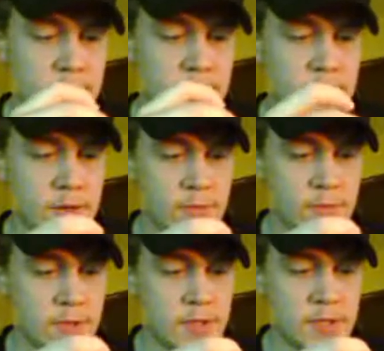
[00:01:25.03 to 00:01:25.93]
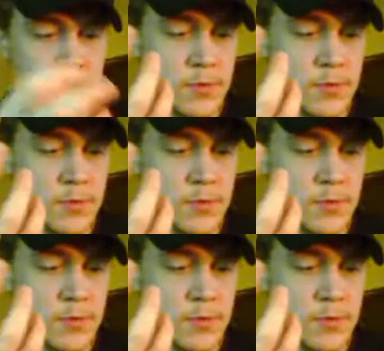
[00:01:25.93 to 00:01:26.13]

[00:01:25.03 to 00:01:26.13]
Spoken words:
I said it